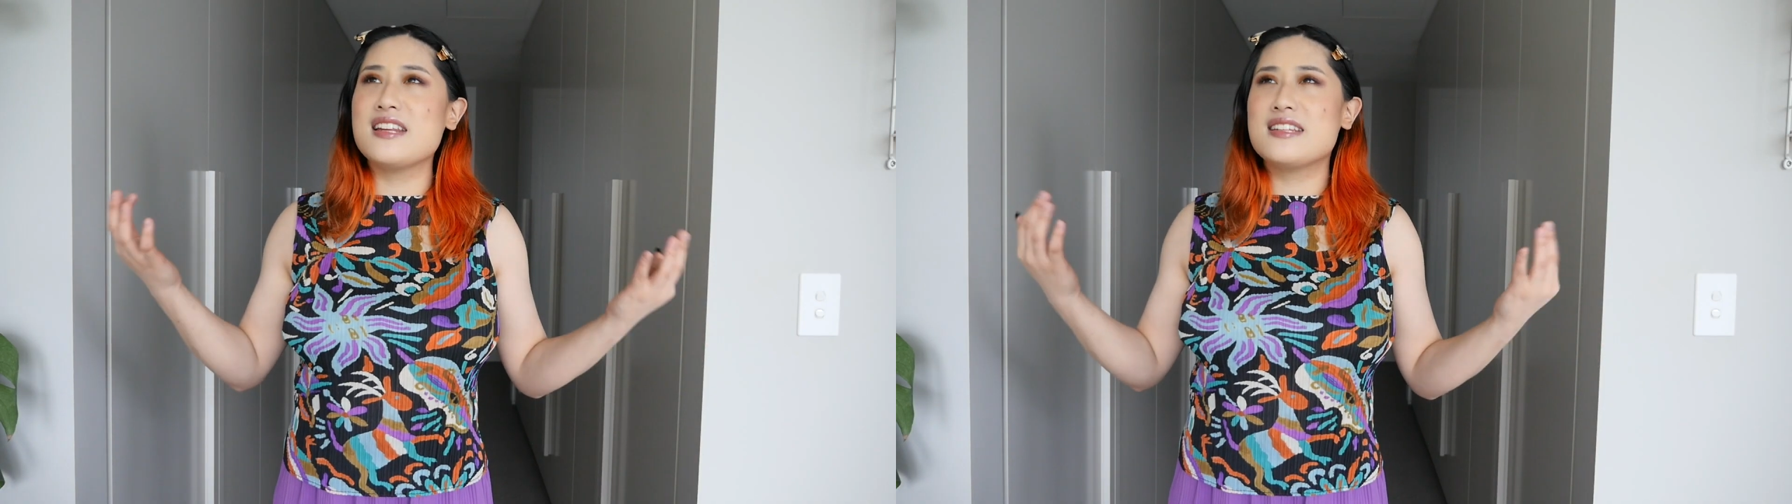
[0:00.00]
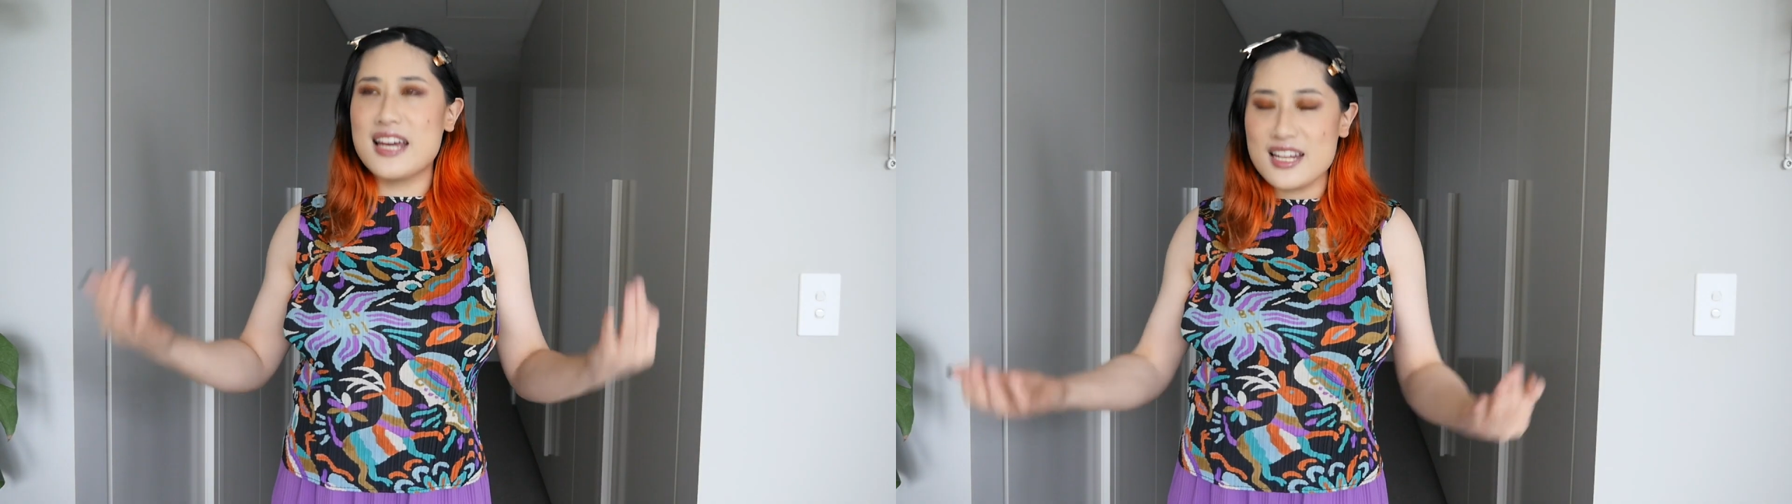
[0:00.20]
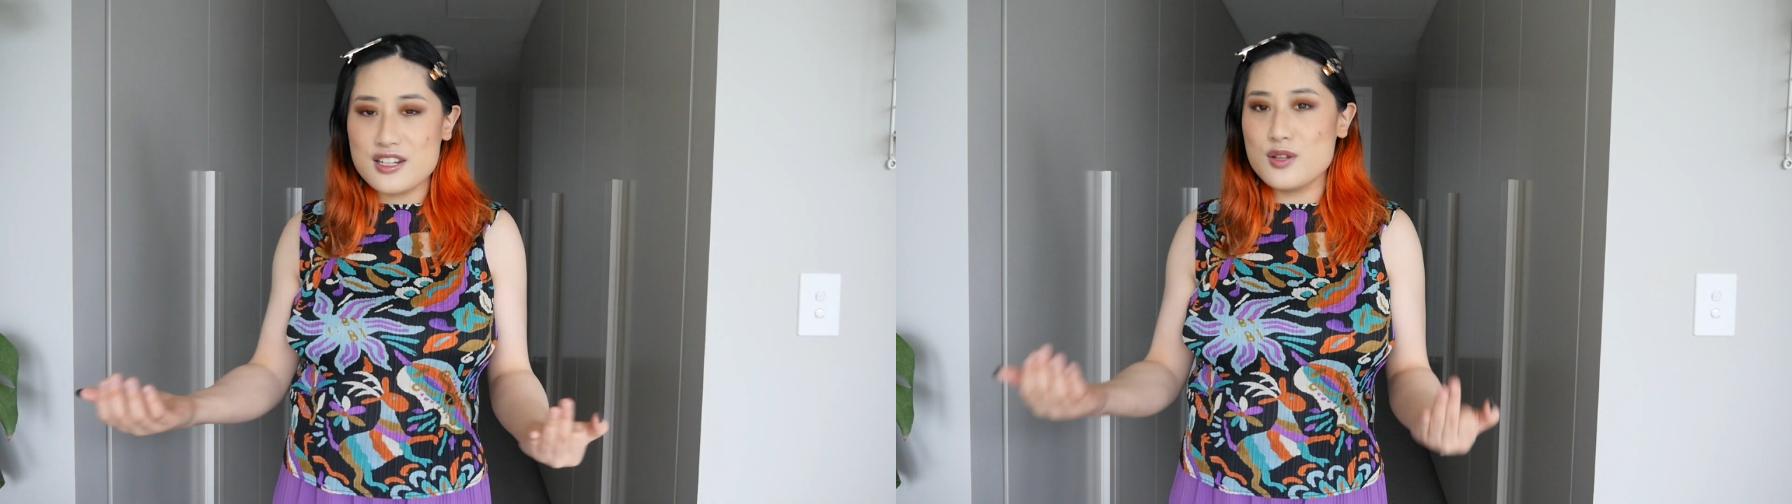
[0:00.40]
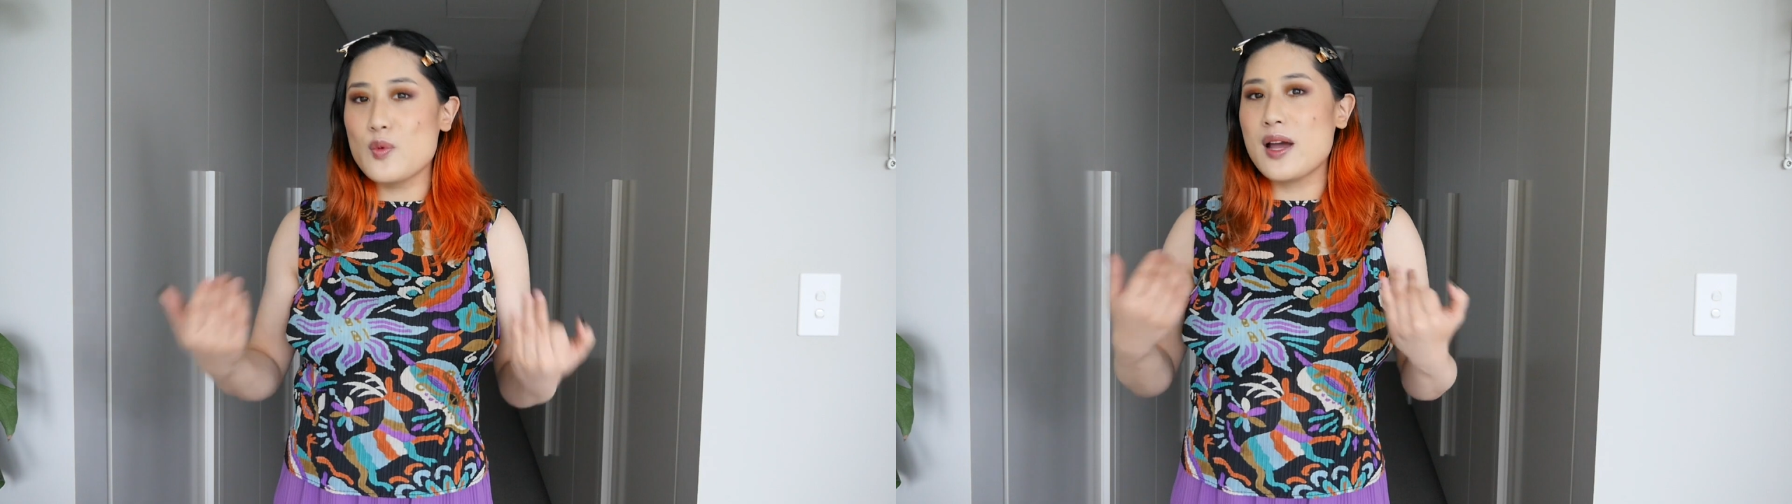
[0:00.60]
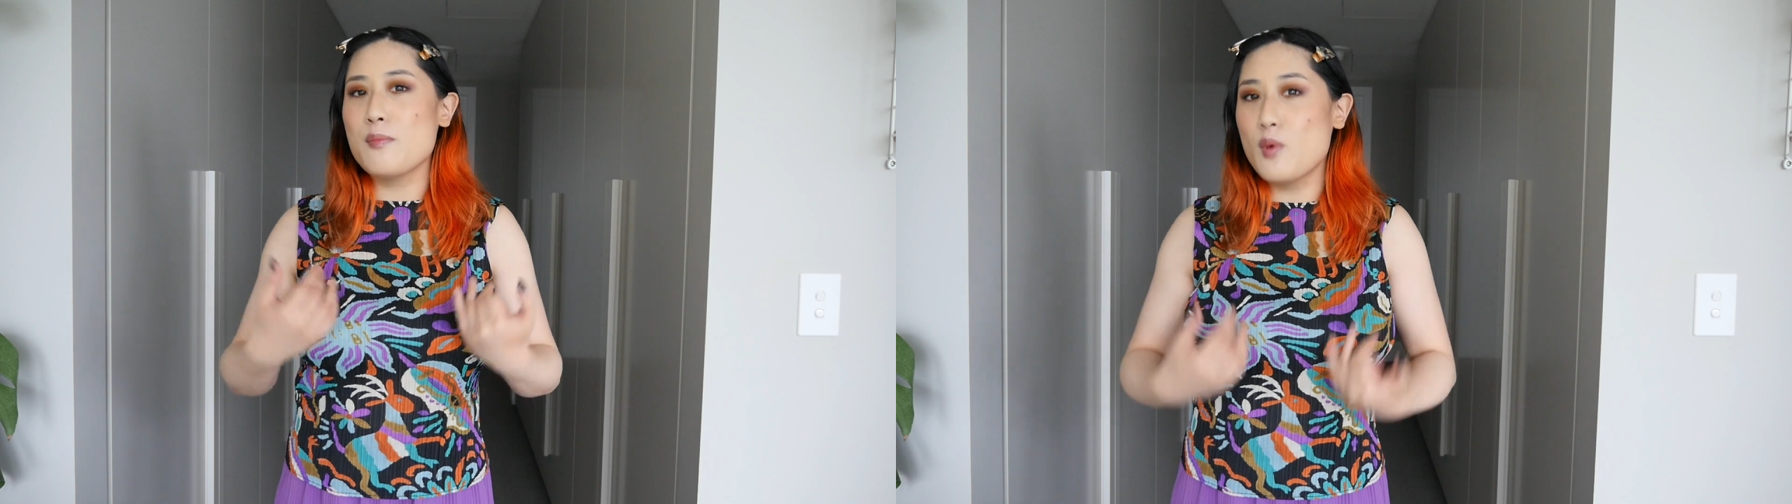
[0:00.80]
tend to
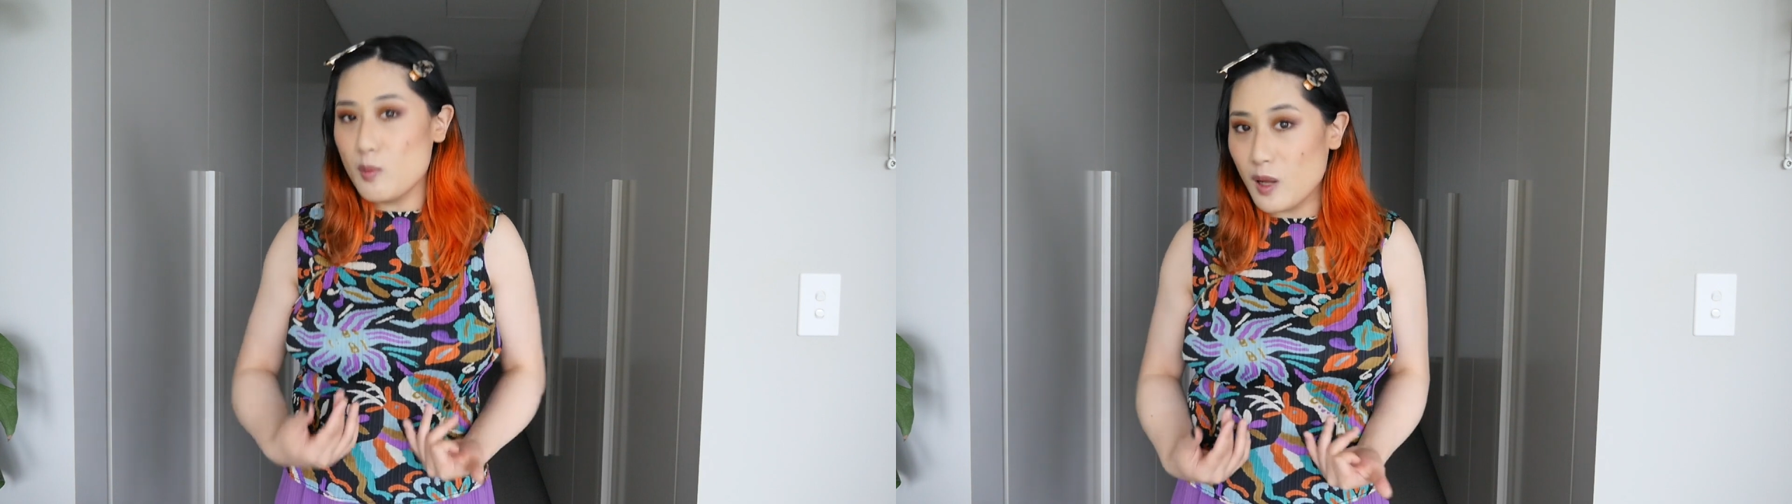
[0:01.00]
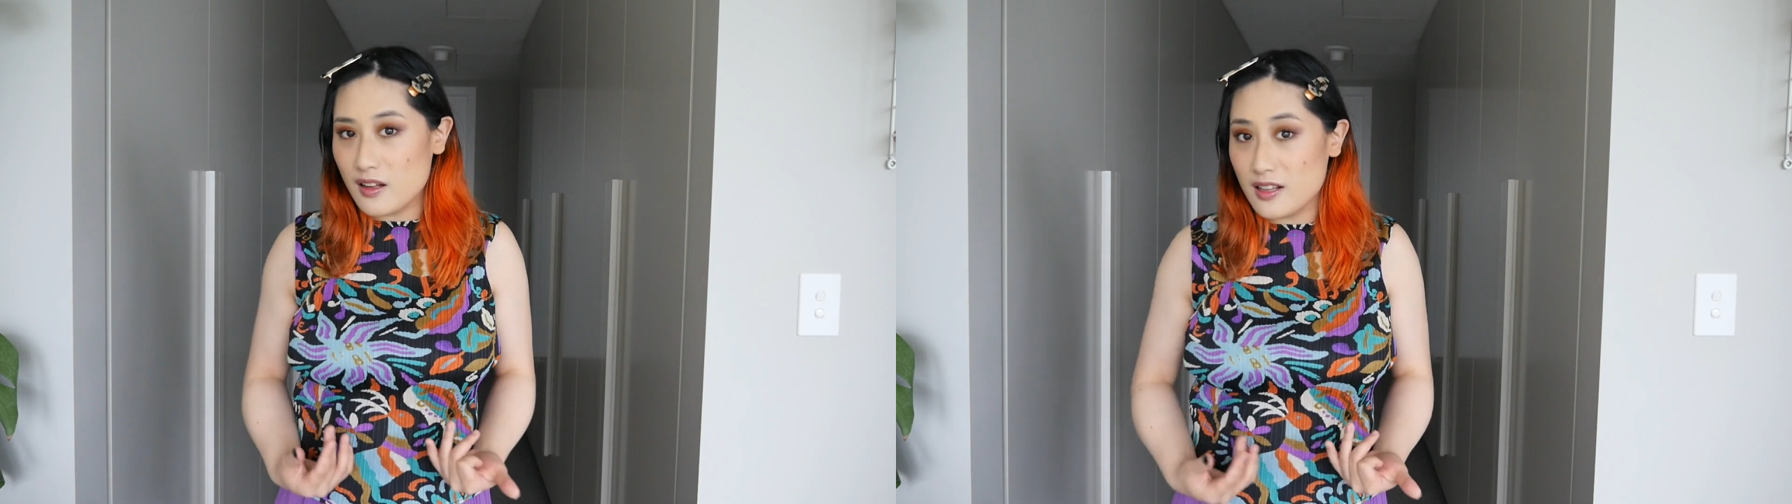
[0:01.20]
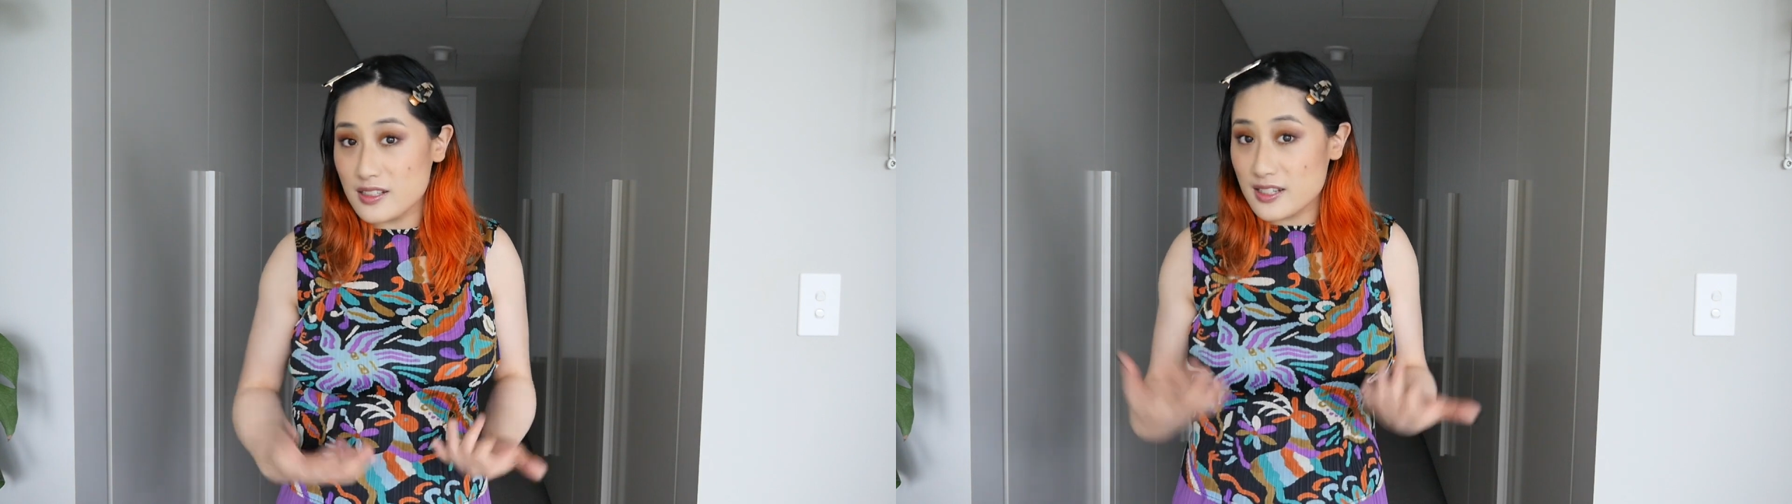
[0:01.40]
wear more block colors